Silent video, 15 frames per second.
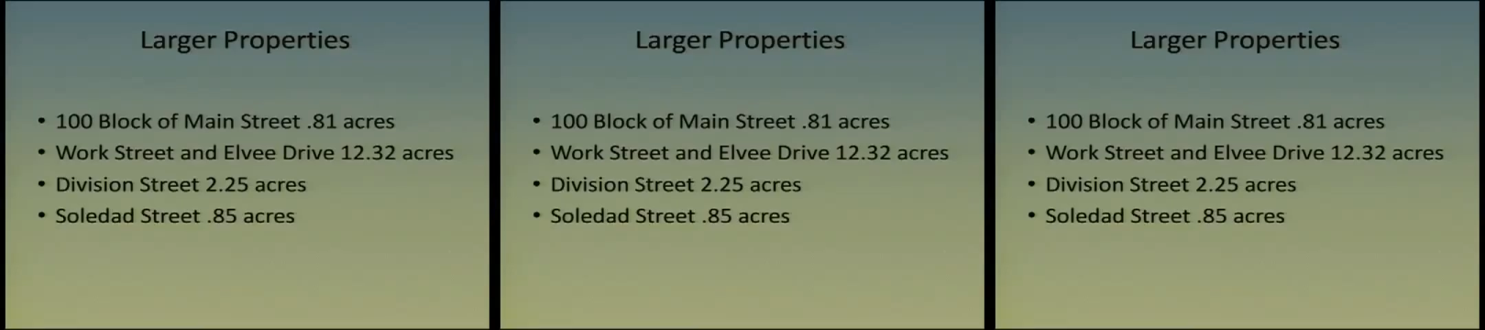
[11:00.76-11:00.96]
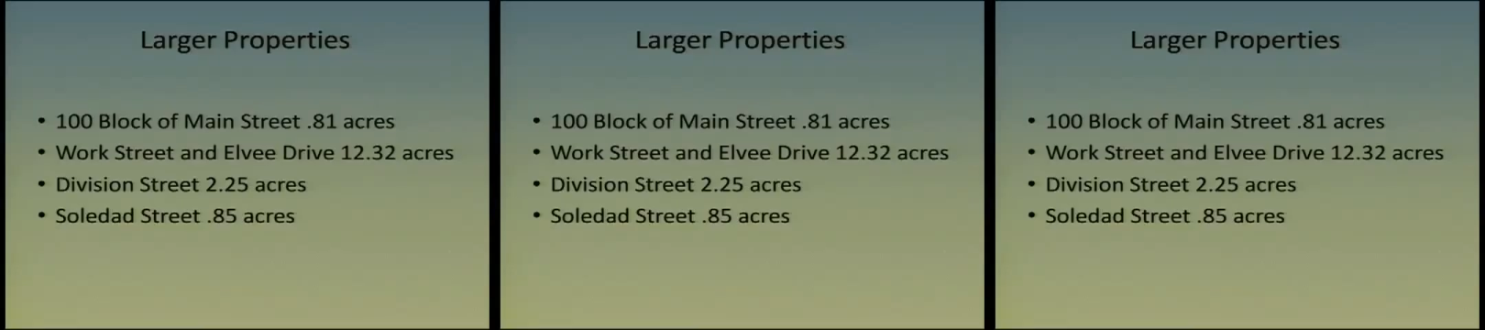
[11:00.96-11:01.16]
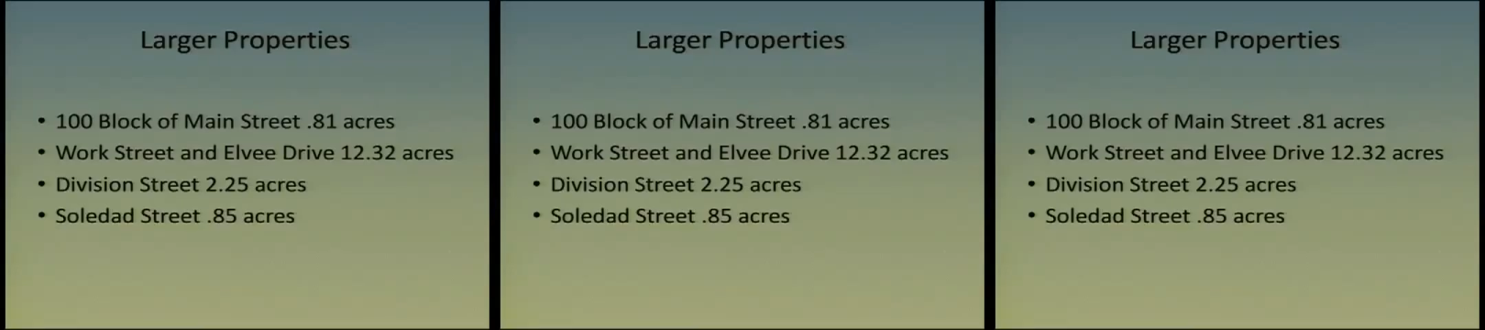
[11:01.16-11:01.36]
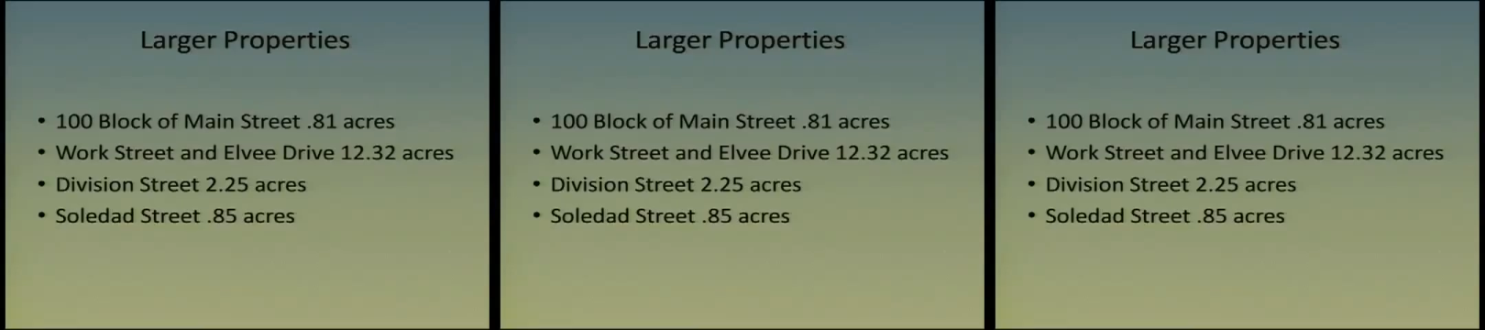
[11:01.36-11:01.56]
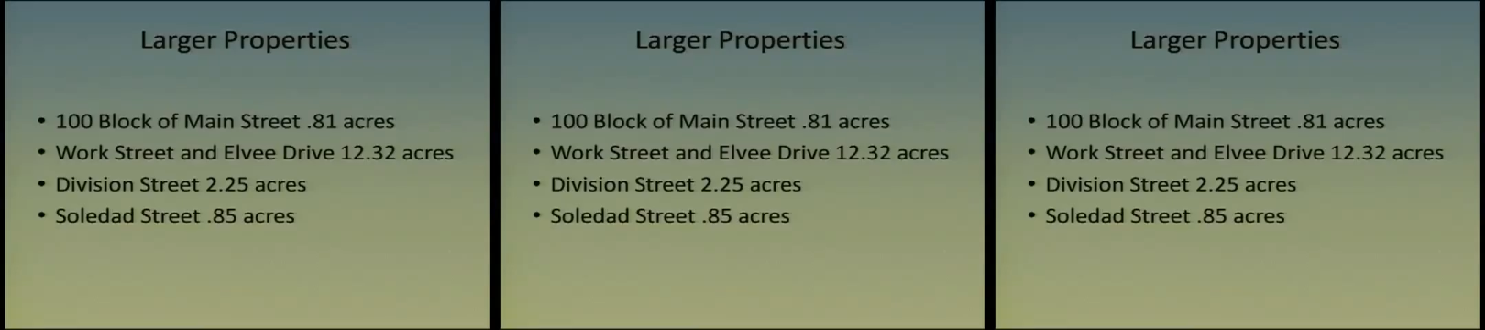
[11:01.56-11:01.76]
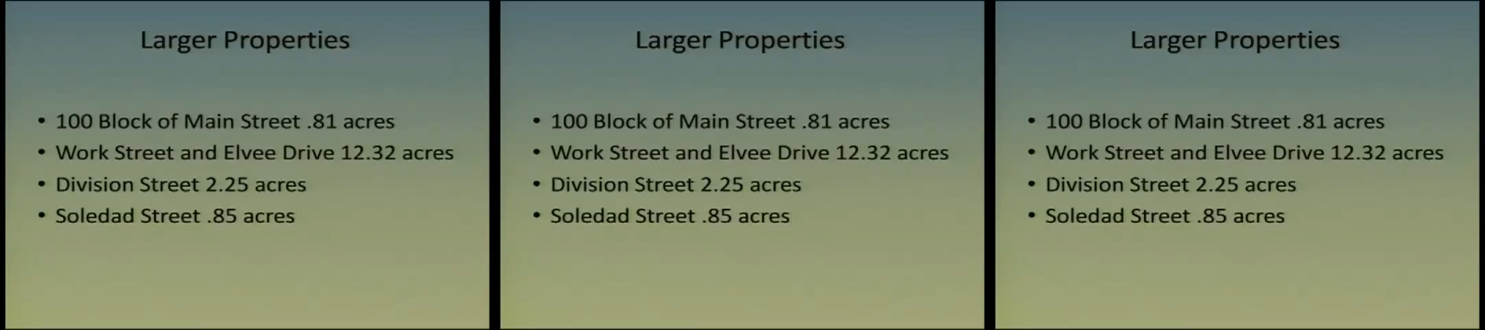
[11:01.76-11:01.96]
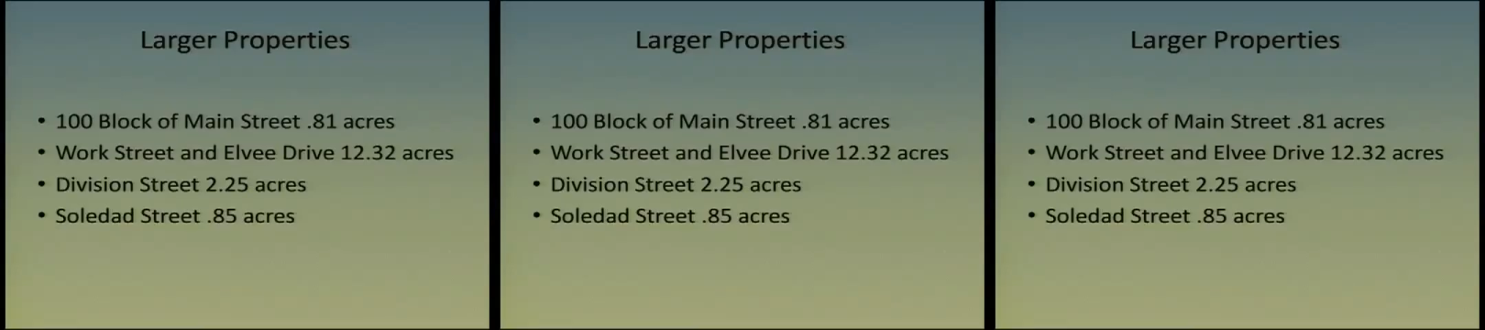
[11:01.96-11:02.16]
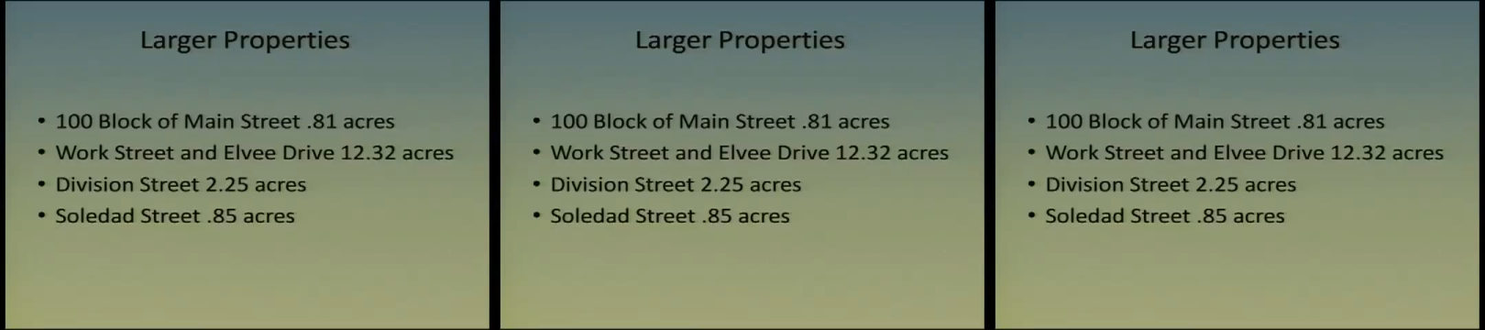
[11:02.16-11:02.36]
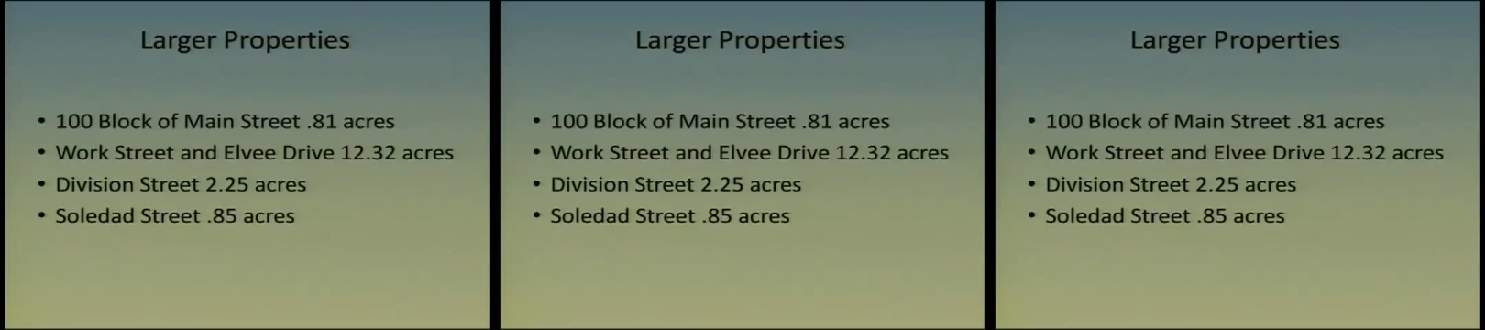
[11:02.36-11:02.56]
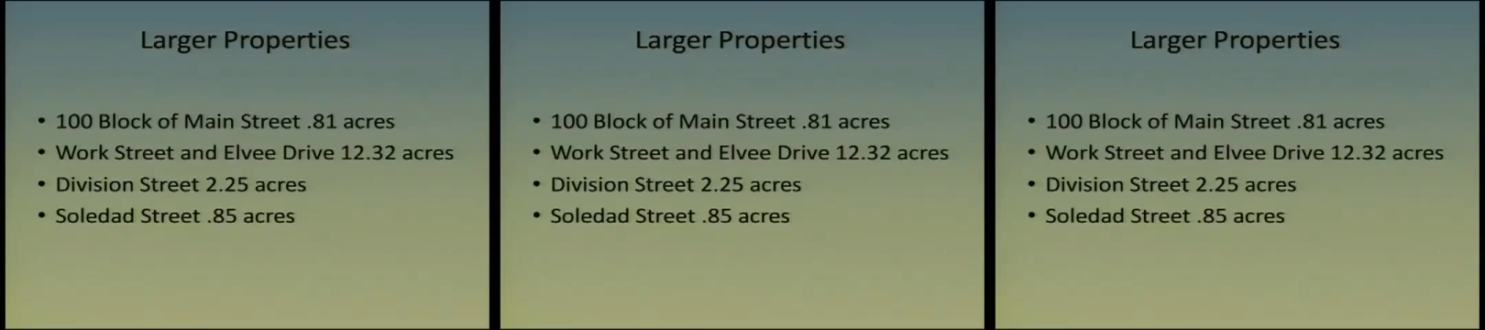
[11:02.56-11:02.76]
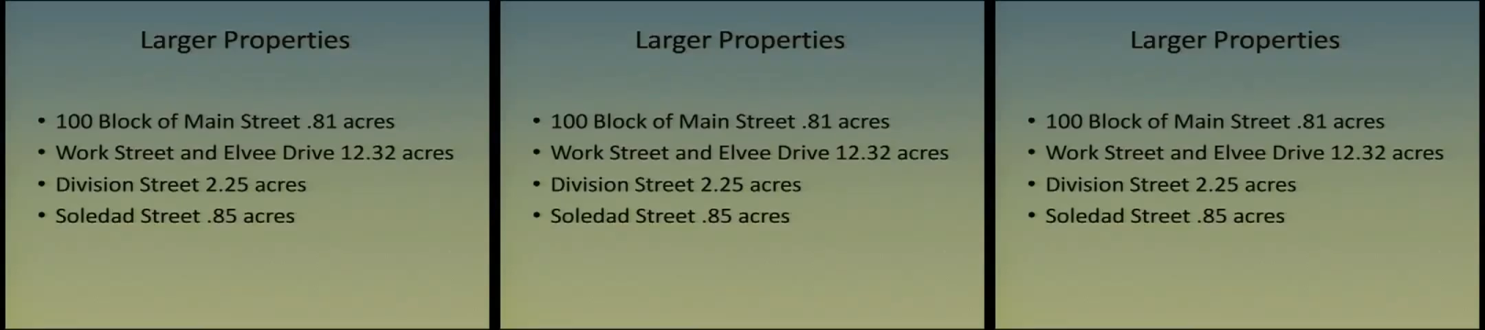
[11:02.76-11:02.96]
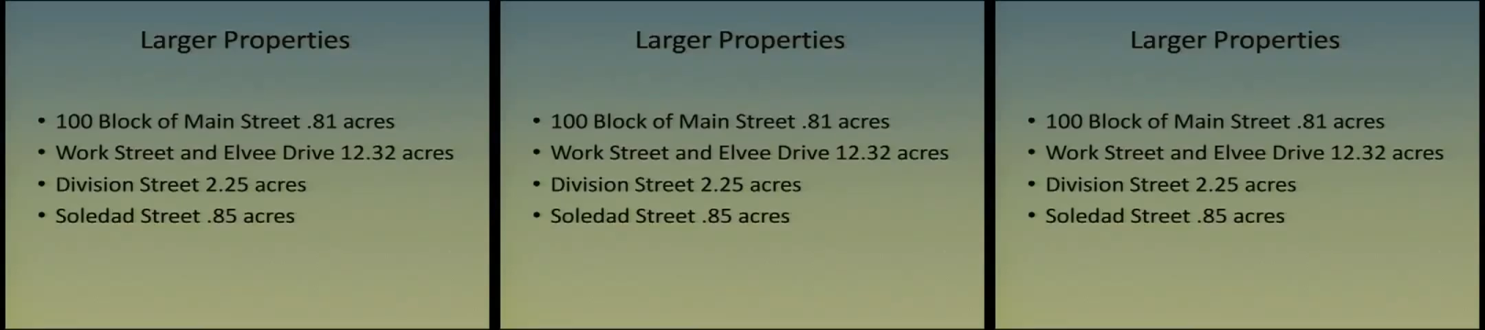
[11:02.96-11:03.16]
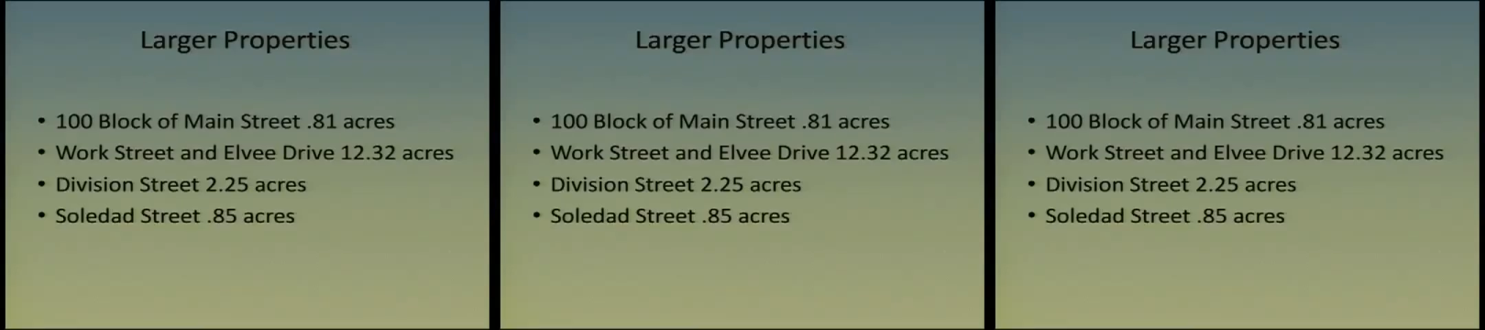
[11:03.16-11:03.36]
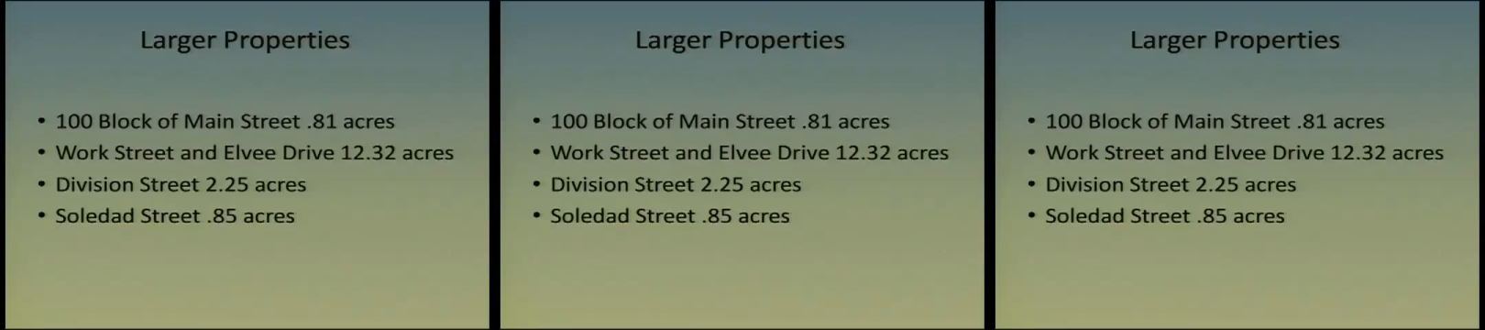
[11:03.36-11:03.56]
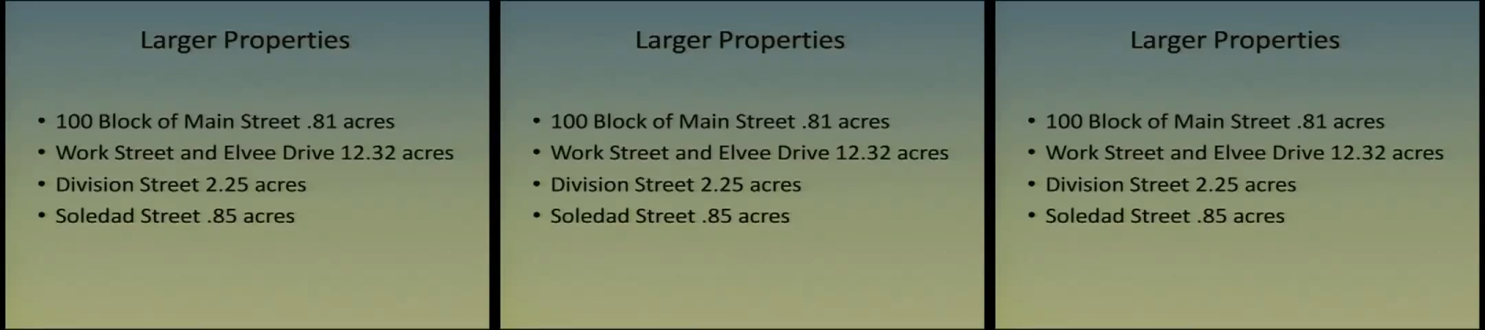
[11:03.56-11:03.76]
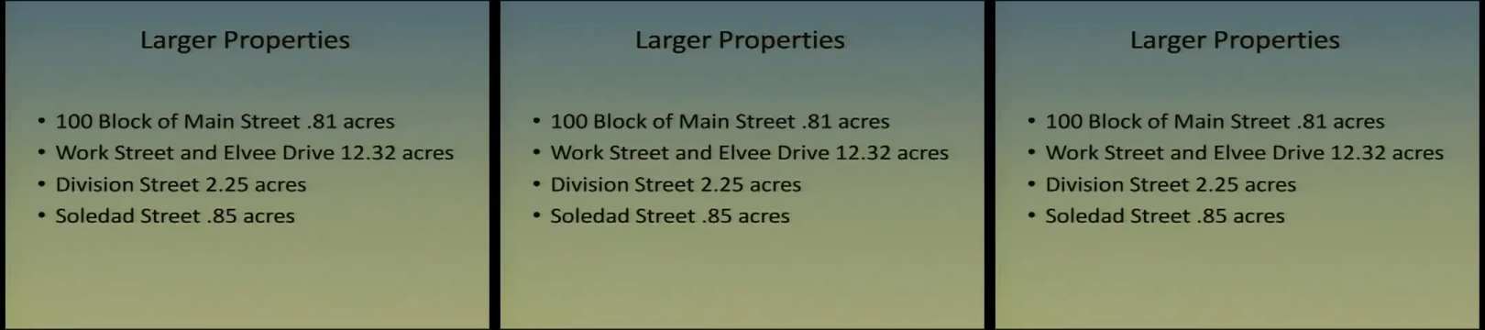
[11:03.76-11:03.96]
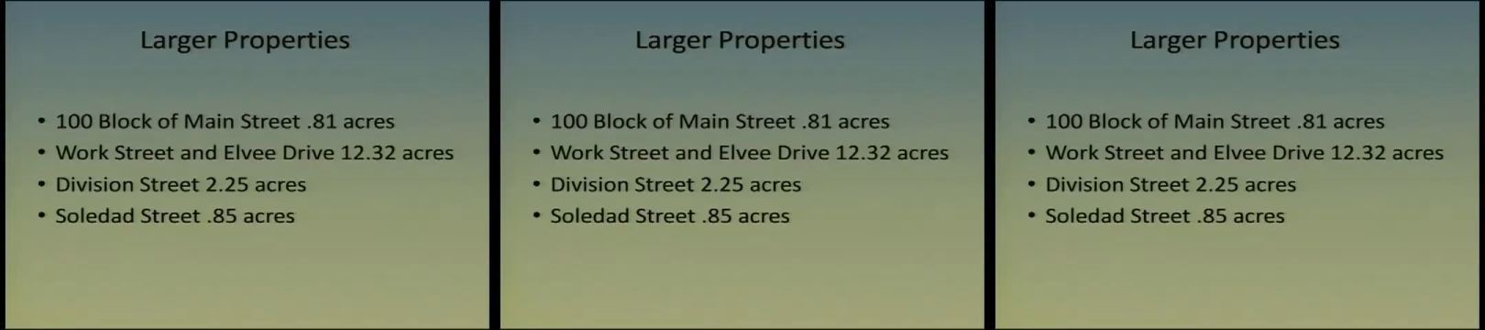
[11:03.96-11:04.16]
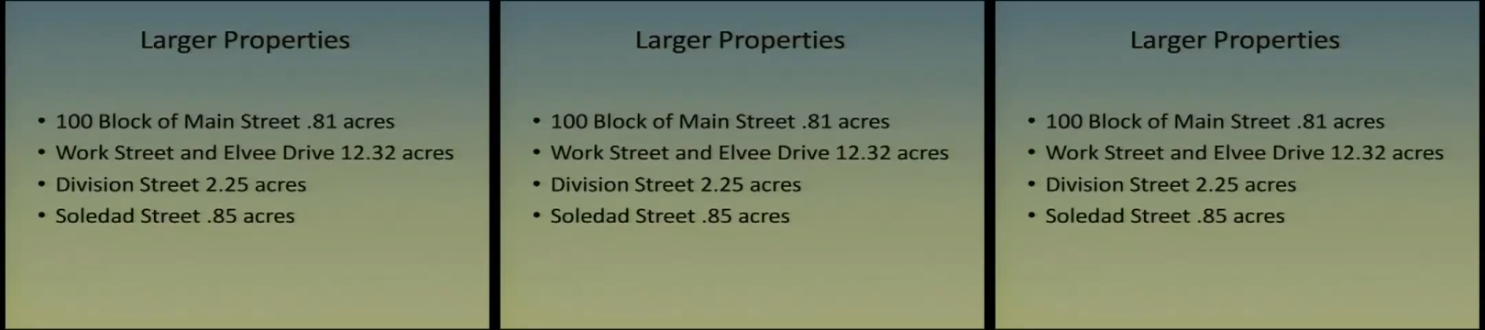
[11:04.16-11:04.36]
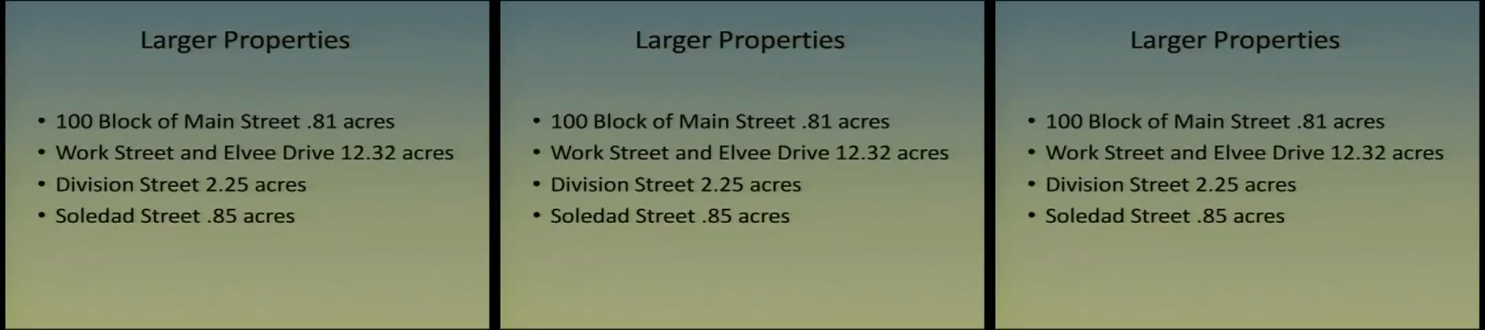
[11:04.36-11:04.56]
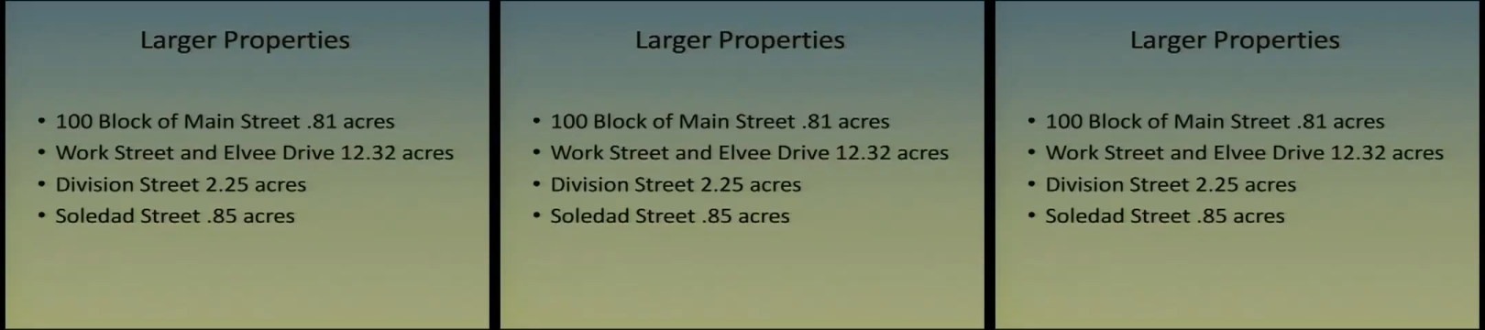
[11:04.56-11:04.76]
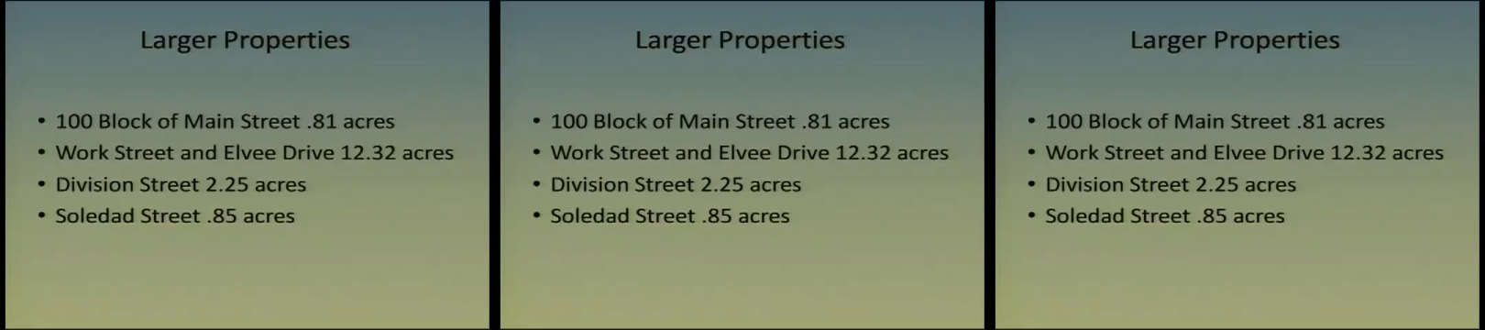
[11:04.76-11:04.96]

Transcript: No face is visible, so there are no lips to read.